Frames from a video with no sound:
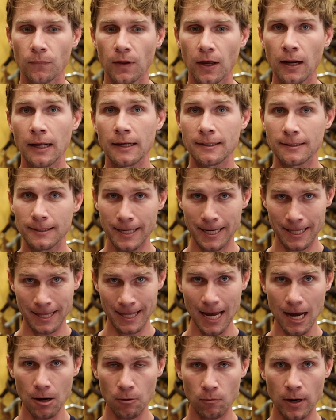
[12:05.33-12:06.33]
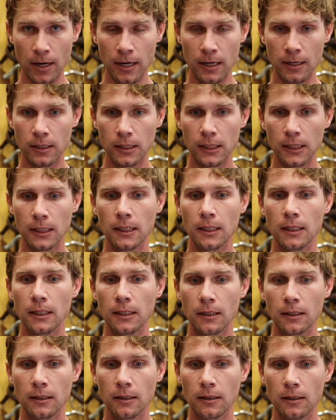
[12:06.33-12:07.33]
And I say it that way
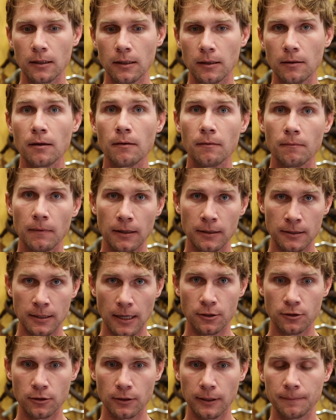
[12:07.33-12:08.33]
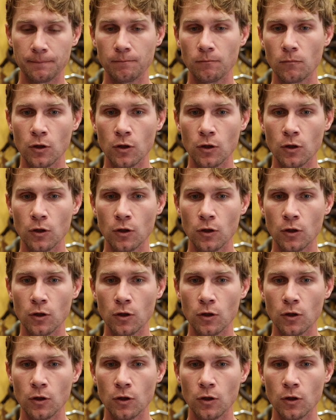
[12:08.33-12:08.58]
intentionally.